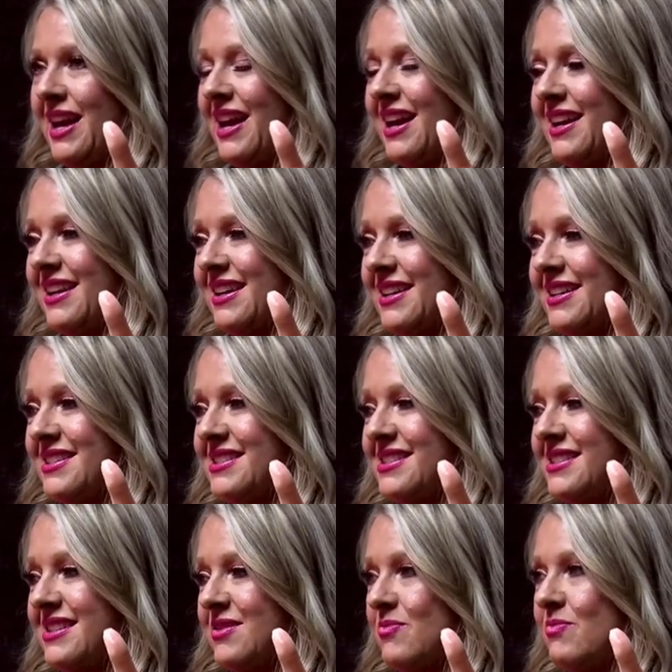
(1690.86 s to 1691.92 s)

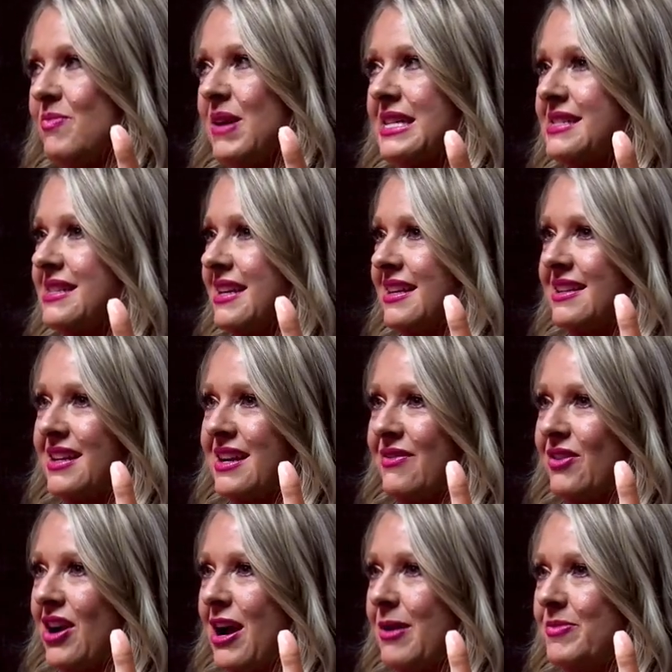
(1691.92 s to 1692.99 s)
And best thing that
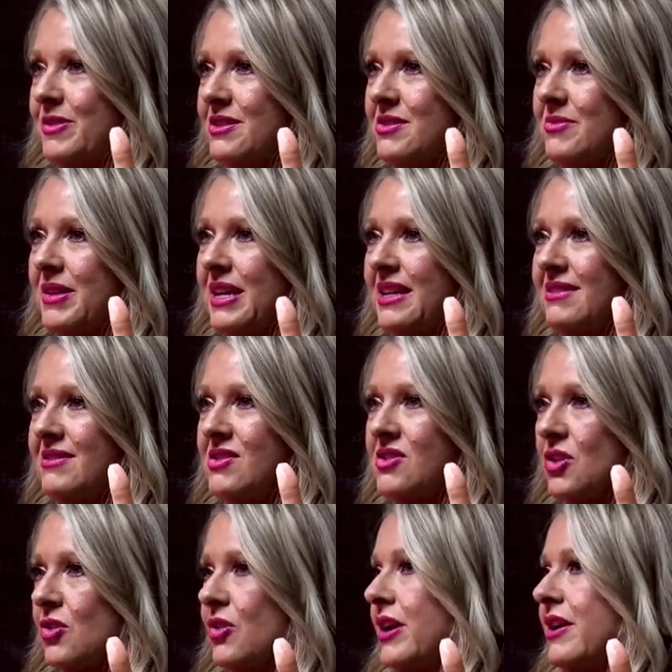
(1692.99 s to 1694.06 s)
ever happened to me.
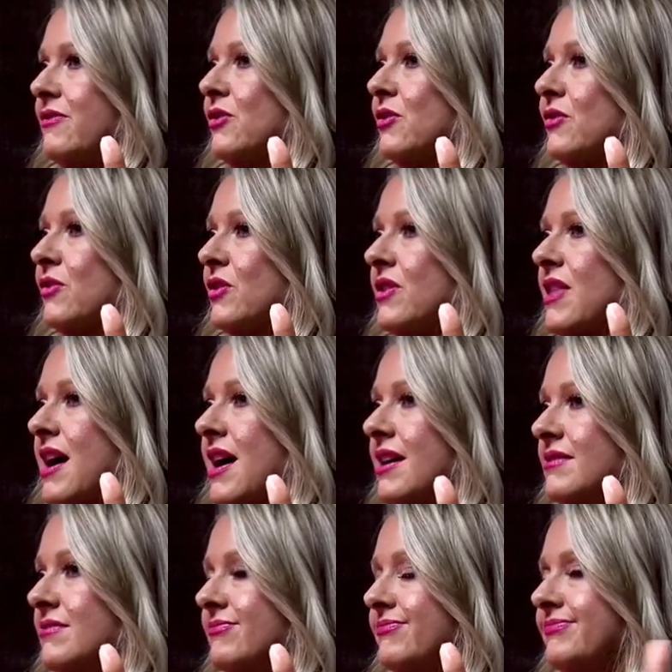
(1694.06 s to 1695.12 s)
So grateful for
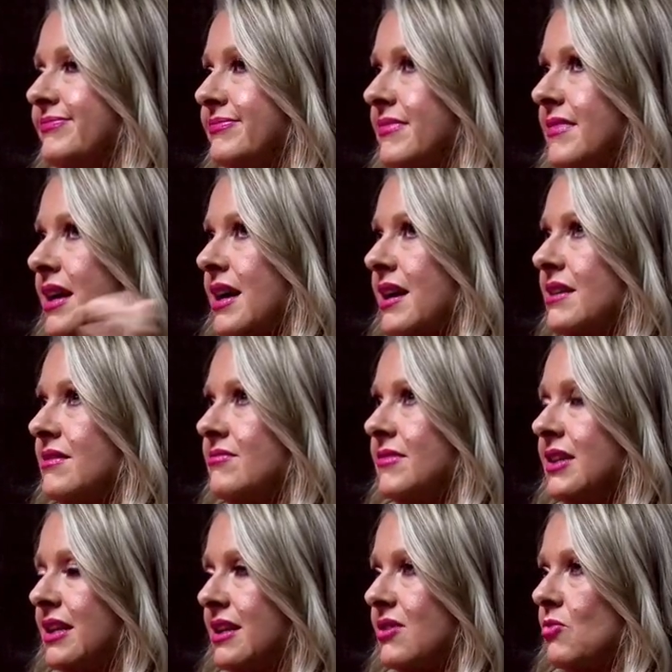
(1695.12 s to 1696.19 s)
that that
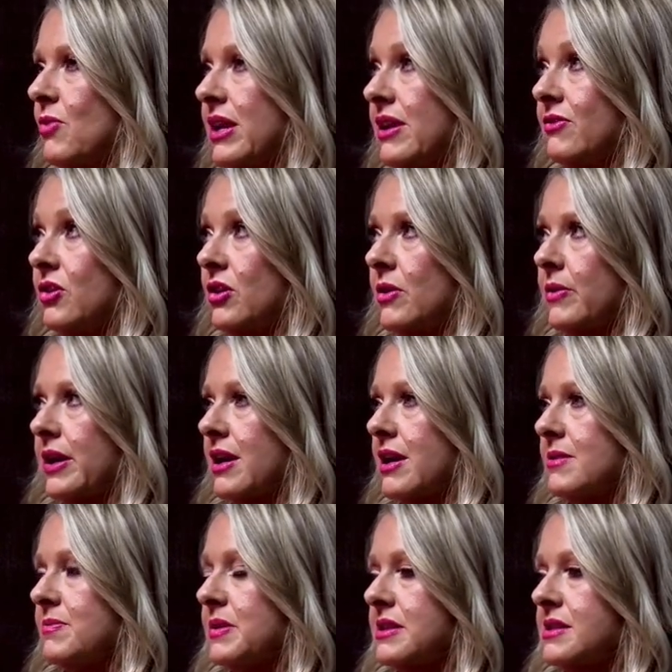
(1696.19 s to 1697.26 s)
you know way of growing
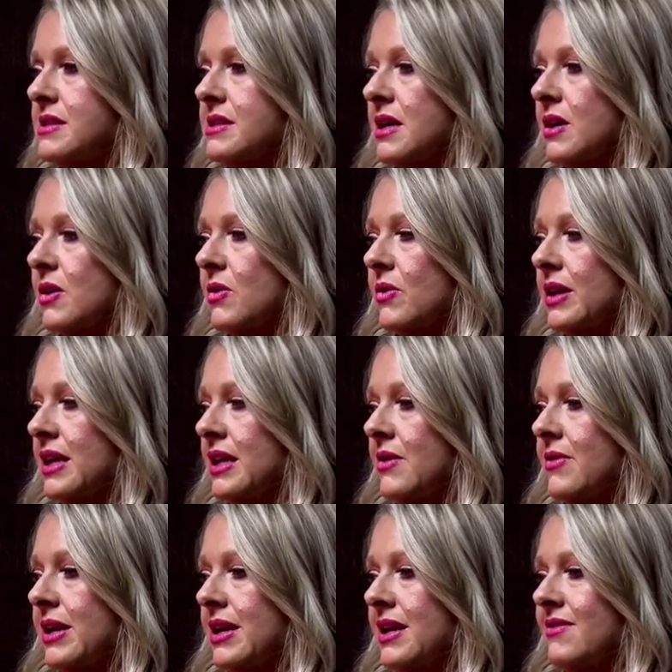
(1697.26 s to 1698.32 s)
up and so
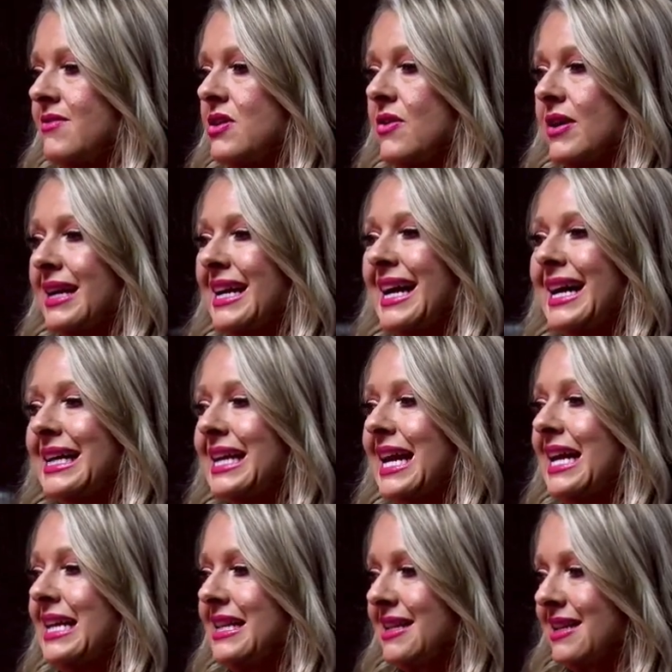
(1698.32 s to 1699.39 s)
anyway even though i kind of
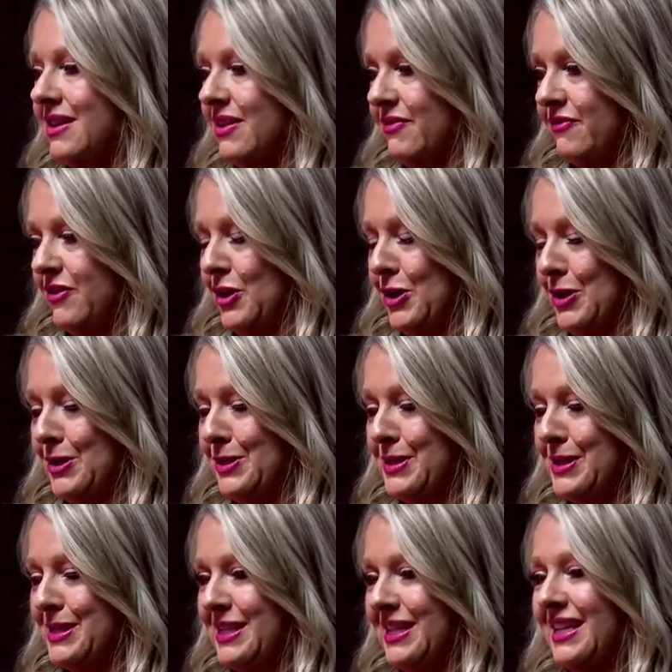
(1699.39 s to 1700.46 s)
hated it at
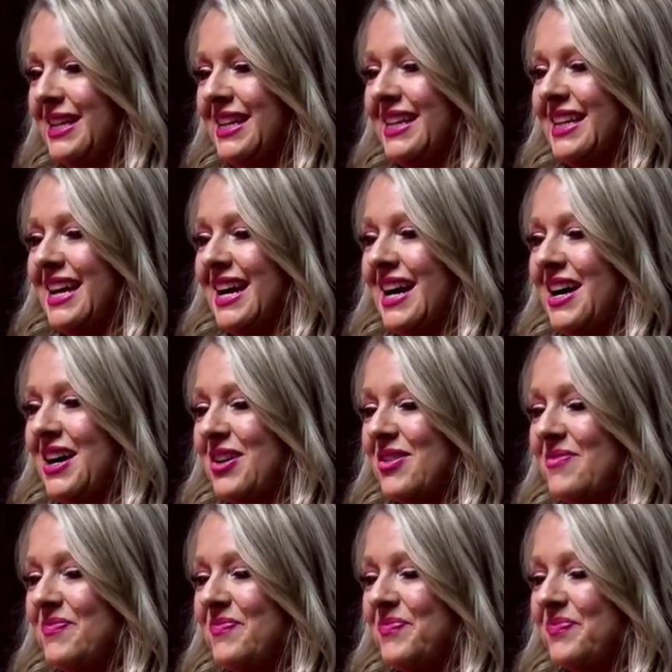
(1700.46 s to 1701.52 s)
first
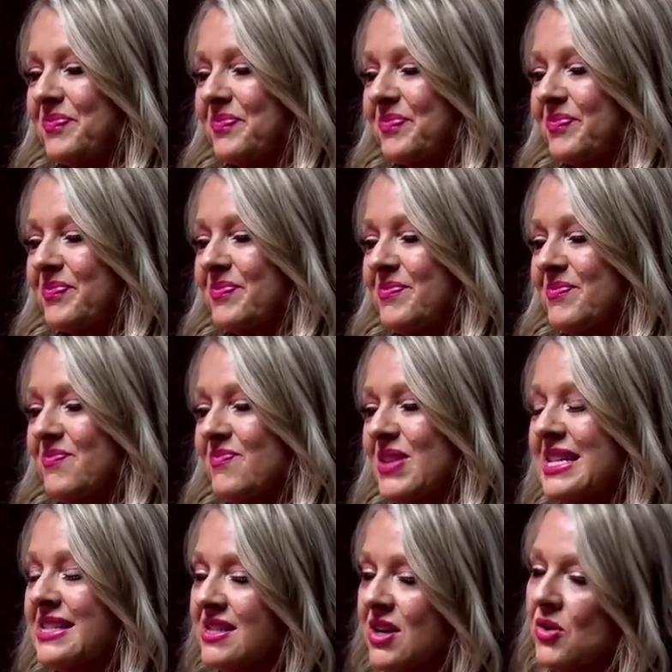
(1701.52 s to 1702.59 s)
um
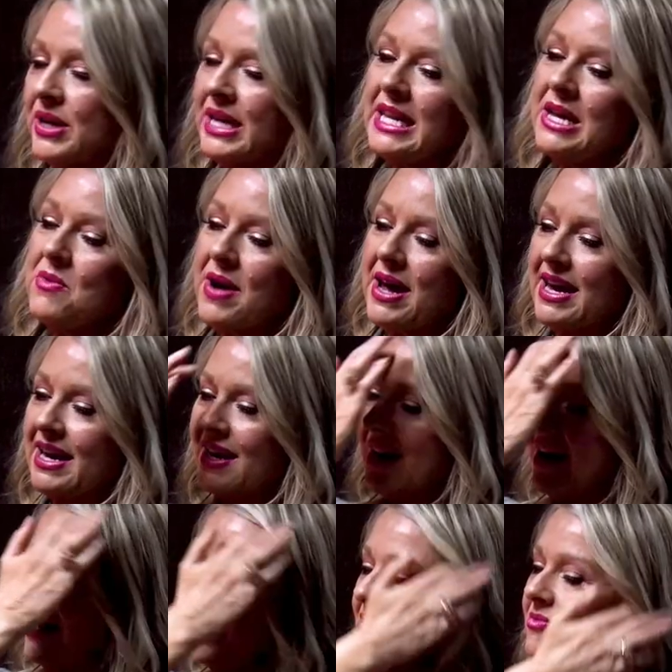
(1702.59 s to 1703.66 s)
so anyway
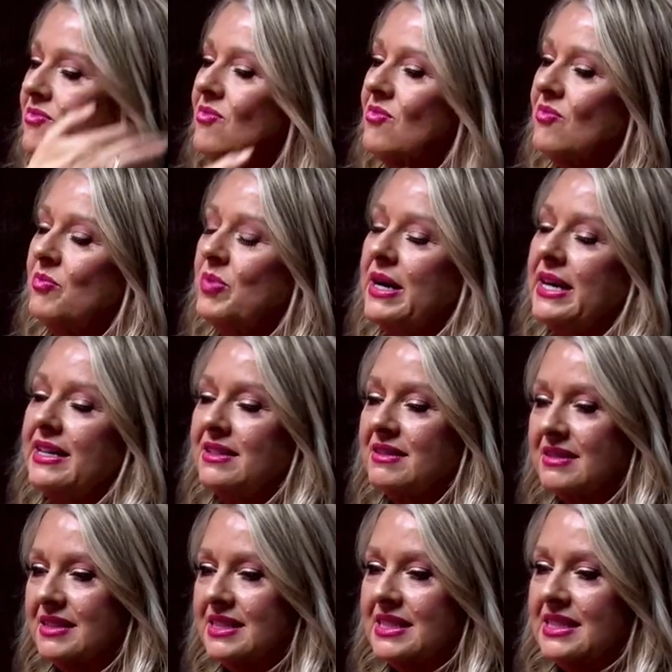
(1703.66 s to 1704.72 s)
um but
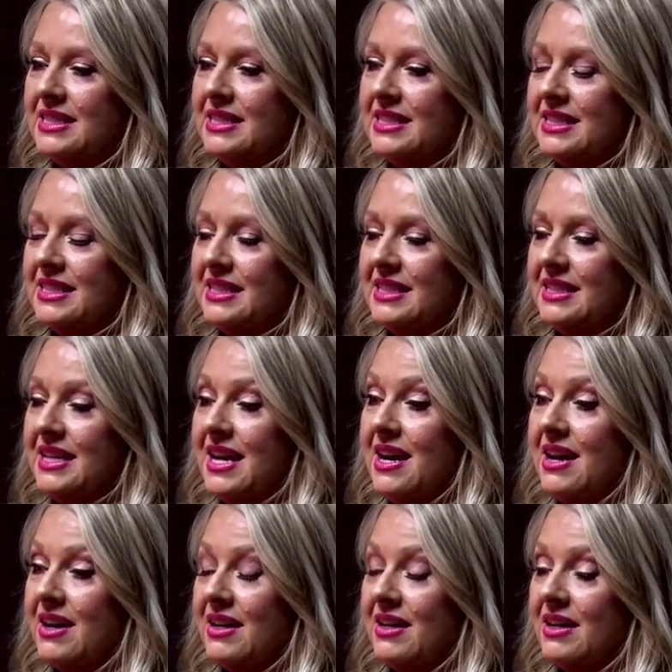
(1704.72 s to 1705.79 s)

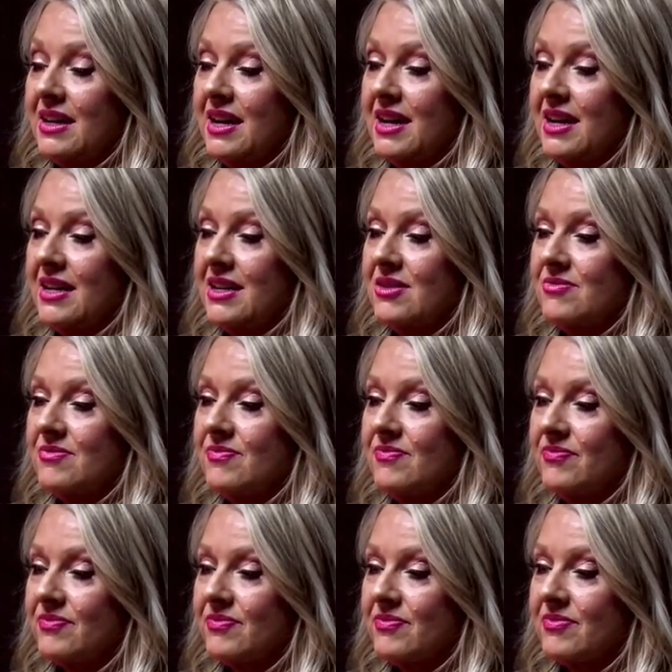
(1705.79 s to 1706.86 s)
yeah um
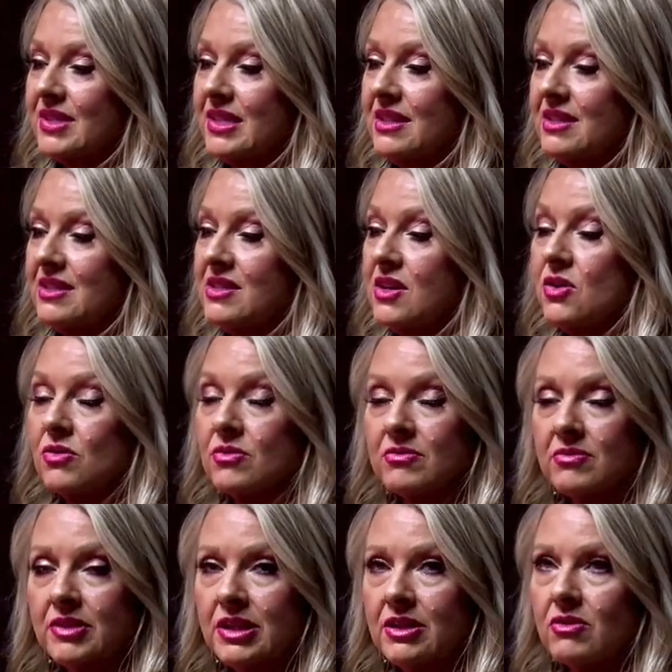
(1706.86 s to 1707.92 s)
so
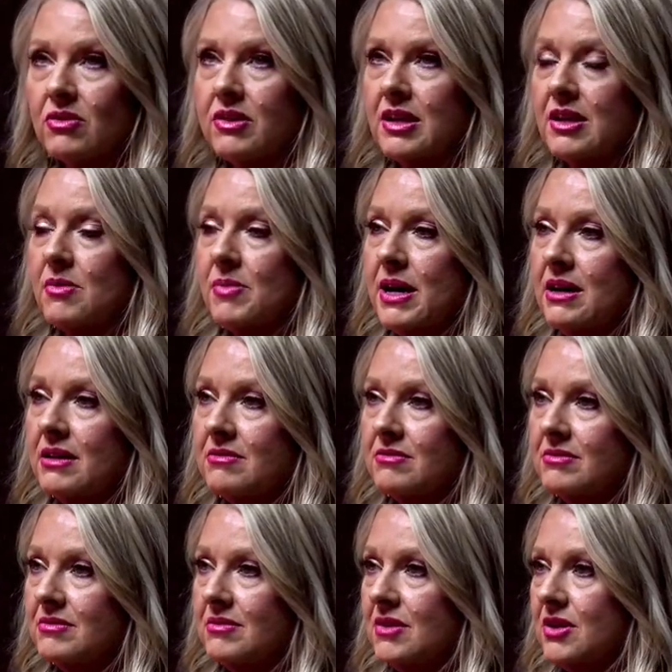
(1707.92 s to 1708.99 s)
you know think about
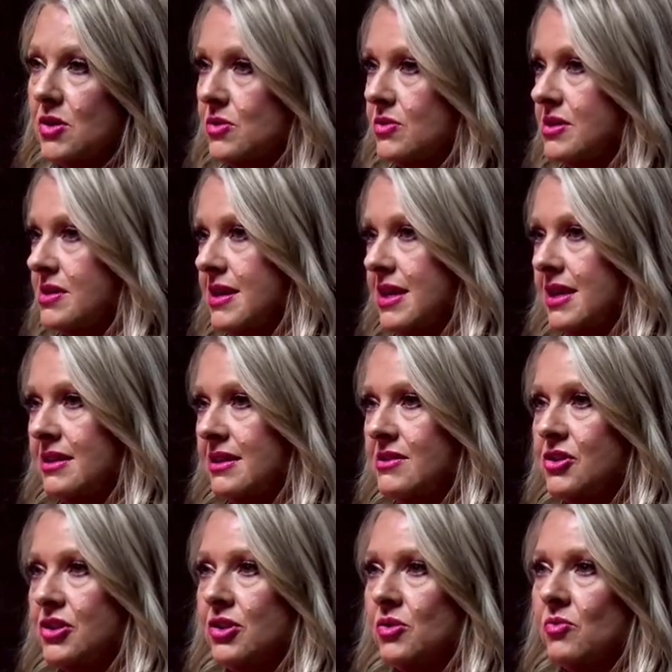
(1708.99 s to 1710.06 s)
those things
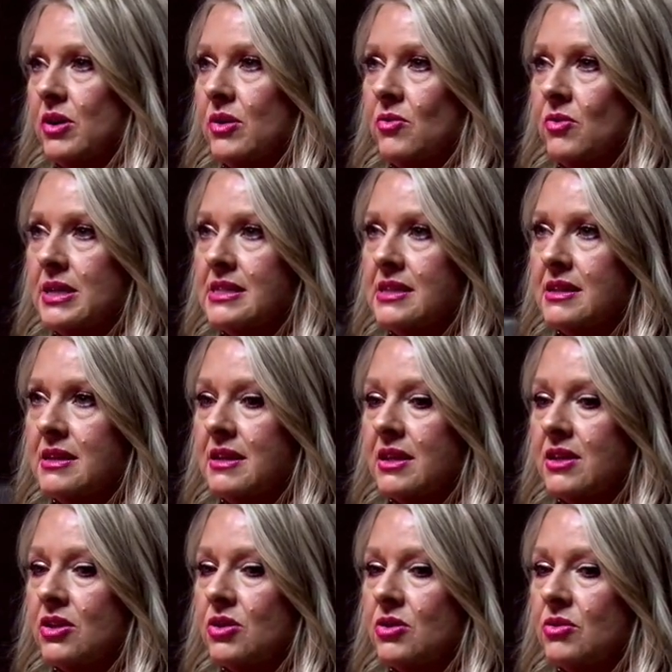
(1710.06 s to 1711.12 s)
you know what was it that
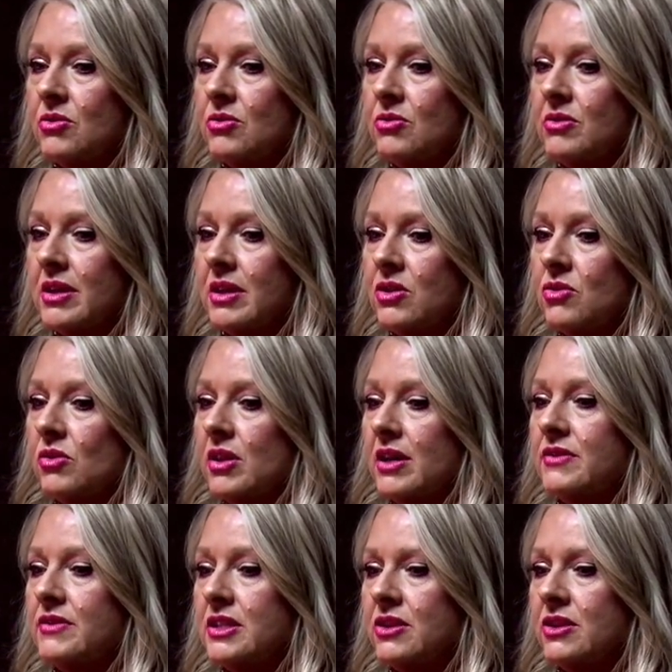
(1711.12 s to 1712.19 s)
you that you
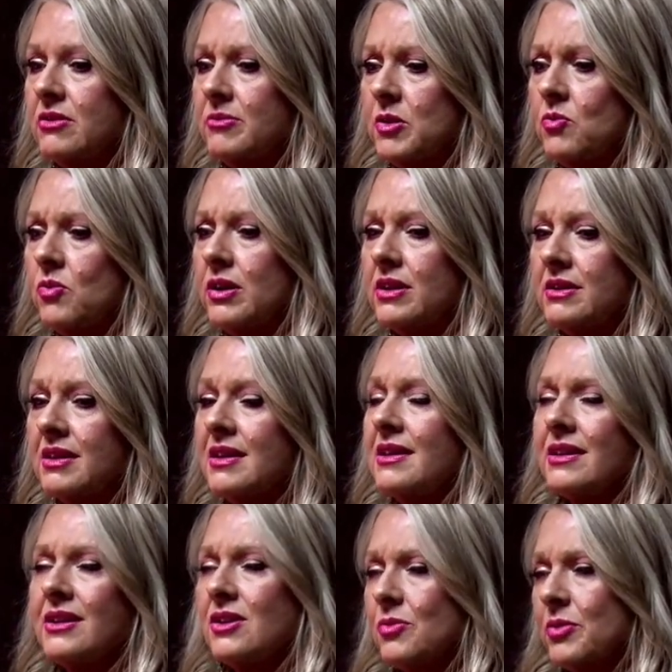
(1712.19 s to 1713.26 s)
love to do i mean what
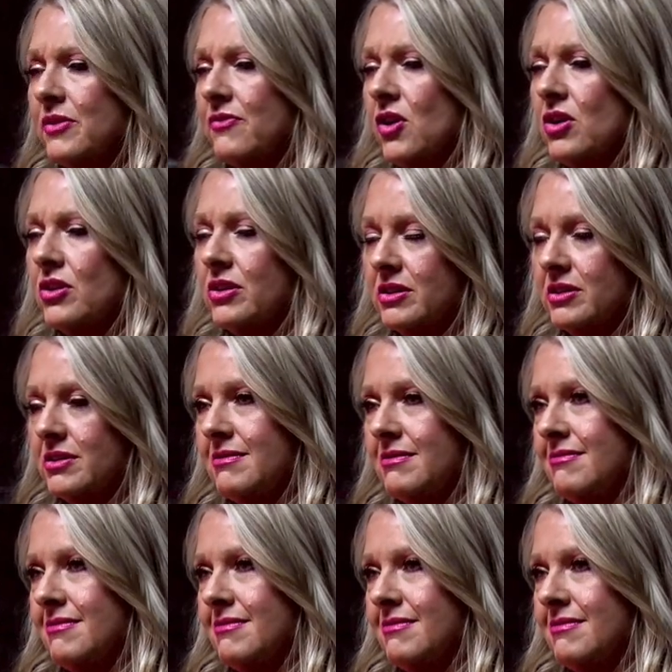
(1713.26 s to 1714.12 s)
you know we've all heard